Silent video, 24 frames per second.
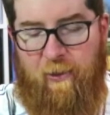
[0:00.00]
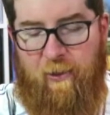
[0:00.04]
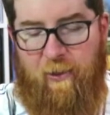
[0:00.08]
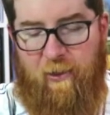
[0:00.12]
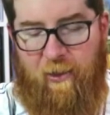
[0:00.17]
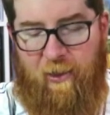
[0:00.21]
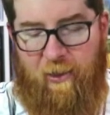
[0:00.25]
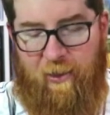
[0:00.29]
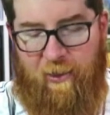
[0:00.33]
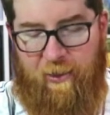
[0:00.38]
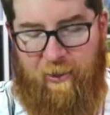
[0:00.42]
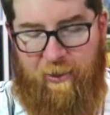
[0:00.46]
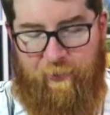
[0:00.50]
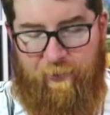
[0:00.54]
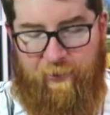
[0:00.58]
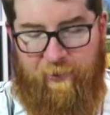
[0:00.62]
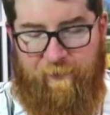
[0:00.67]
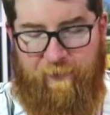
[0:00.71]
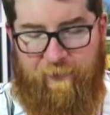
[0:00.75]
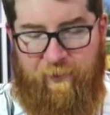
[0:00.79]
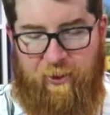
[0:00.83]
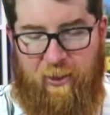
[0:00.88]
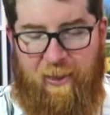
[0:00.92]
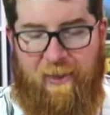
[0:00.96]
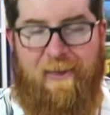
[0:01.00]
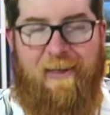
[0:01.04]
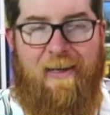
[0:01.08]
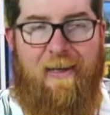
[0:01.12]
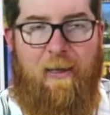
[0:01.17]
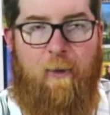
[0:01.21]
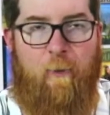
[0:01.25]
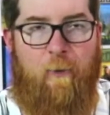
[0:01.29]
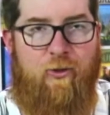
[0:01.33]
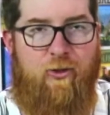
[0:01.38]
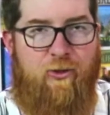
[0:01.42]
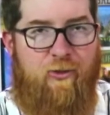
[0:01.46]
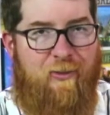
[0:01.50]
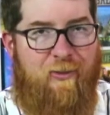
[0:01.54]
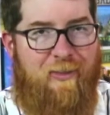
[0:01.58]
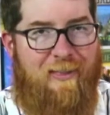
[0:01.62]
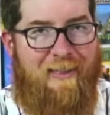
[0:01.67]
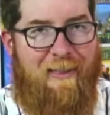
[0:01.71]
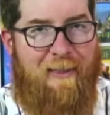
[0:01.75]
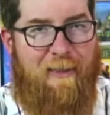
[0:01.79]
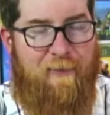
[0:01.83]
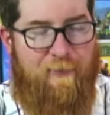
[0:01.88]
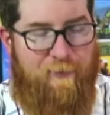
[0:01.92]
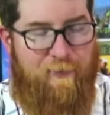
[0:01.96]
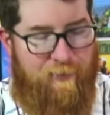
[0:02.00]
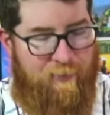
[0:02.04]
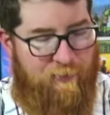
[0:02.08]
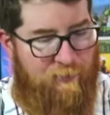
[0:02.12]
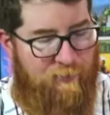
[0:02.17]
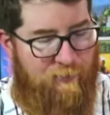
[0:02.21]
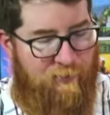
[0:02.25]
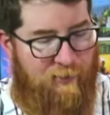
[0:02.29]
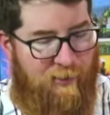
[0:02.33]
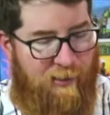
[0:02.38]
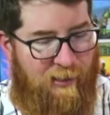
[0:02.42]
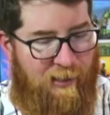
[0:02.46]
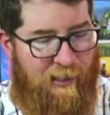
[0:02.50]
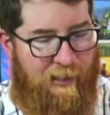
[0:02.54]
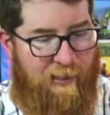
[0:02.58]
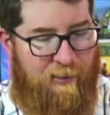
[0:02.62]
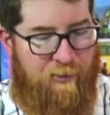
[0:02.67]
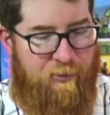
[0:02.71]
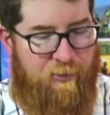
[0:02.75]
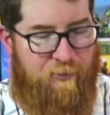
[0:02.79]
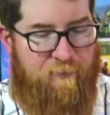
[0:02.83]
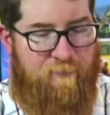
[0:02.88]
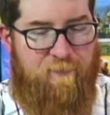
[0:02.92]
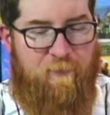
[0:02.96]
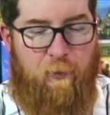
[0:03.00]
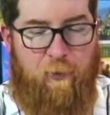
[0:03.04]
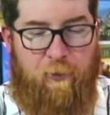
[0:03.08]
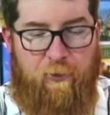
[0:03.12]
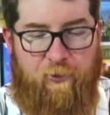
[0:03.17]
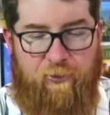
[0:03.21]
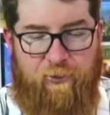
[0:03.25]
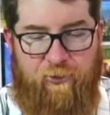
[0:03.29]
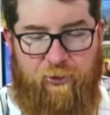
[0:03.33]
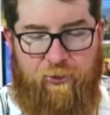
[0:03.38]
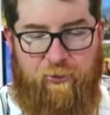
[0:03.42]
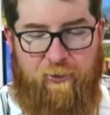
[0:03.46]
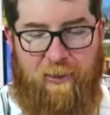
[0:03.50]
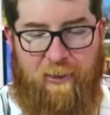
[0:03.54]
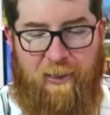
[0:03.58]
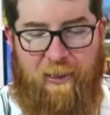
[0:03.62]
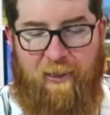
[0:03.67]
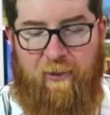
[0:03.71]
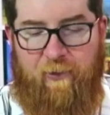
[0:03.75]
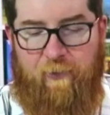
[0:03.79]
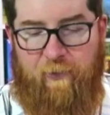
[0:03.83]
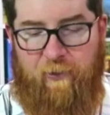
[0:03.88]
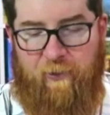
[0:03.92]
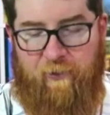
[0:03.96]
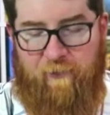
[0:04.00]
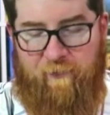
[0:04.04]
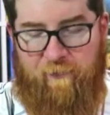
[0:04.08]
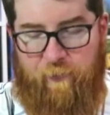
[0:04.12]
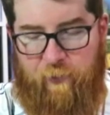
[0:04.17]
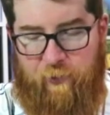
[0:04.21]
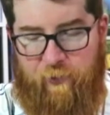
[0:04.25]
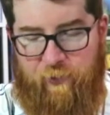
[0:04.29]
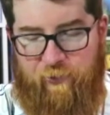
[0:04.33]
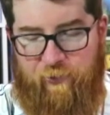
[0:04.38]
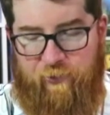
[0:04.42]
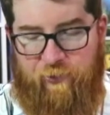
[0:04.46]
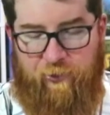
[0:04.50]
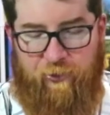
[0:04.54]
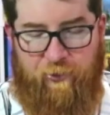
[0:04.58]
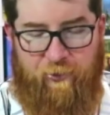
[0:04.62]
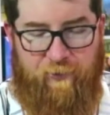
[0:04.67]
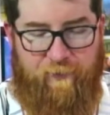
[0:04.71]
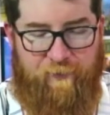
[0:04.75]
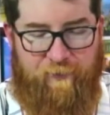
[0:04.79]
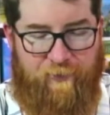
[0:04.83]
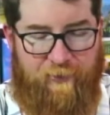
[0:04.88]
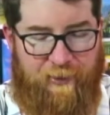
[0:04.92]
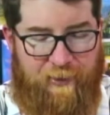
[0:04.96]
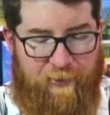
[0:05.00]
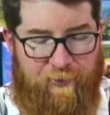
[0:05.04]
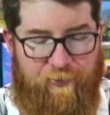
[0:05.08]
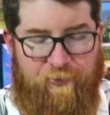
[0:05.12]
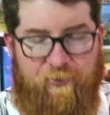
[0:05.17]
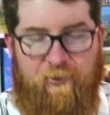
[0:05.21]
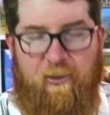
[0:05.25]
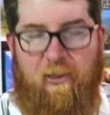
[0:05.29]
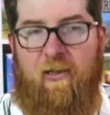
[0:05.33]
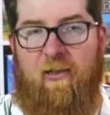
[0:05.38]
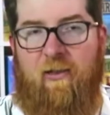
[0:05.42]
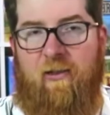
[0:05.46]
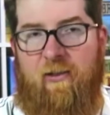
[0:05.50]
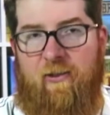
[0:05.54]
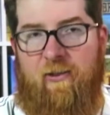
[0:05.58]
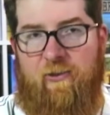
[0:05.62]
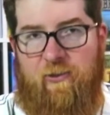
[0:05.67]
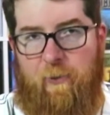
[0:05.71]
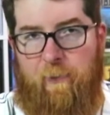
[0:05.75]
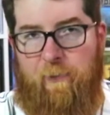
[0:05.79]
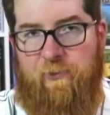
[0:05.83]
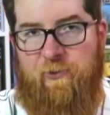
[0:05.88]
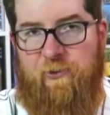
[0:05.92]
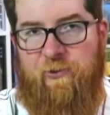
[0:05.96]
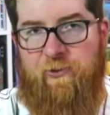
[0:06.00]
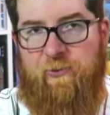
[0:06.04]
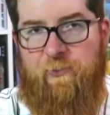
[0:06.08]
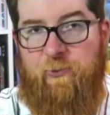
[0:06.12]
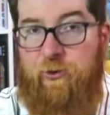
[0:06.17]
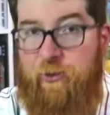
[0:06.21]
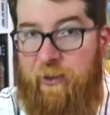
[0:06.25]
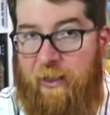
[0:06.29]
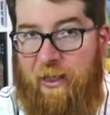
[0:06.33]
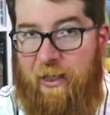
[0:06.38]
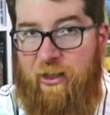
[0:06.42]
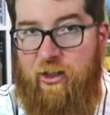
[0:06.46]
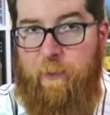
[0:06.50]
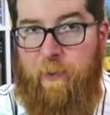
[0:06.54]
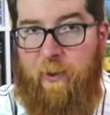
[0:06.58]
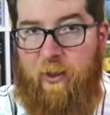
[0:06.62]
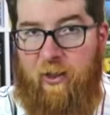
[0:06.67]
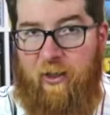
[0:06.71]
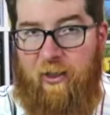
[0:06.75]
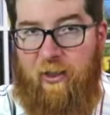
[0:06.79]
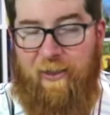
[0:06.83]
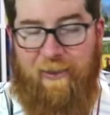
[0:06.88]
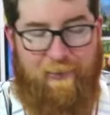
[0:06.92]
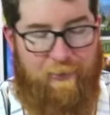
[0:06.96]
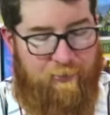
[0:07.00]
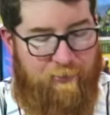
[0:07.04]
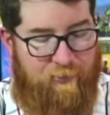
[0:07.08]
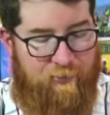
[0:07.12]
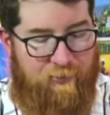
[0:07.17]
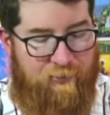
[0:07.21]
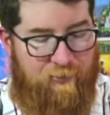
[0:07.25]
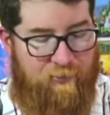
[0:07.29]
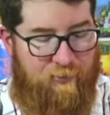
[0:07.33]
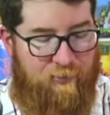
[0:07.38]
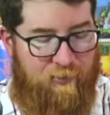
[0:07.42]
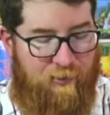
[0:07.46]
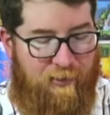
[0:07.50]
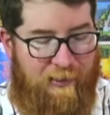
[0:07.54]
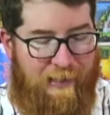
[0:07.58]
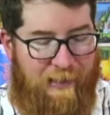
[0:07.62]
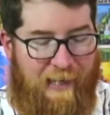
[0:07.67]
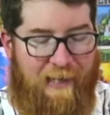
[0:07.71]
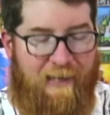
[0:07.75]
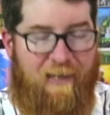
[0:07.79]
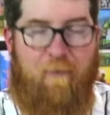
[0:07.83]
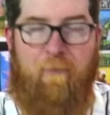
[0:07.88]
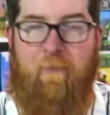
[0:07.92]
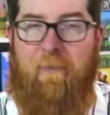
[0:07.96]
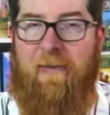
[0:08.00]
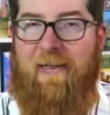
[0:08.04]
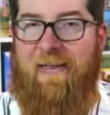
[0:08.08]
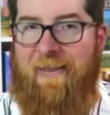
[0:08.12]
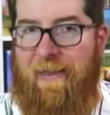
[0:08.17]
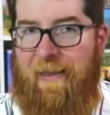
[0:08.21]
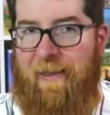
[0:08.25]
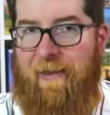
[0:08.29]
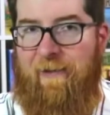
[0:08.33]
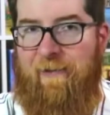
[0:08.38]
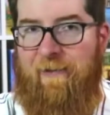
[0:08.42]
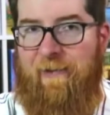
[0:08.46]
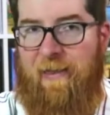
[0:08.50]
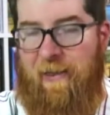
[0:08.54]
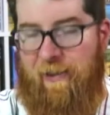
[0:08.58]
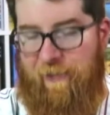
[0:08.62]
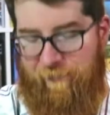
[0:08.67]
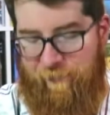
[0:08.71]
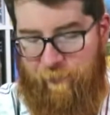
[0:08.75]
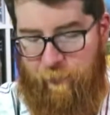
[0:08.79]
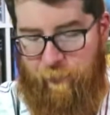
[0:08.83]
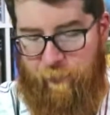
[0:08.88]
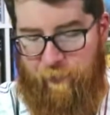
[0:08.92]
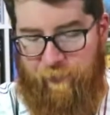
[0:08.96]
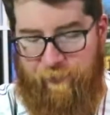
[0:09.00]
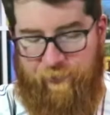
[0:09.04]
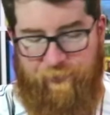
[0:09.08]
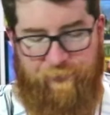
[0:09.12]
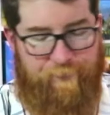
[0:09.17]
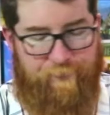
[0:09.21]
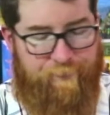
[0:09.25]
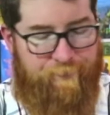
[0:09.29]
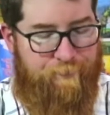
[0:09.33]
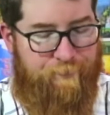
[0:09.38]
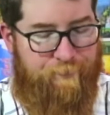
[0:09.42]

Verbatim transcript: Uh, you know, if you're not getting what you need and you're forced to trade or you're forced to do different things, there's obviously some strategy behind that and mitigating that, of course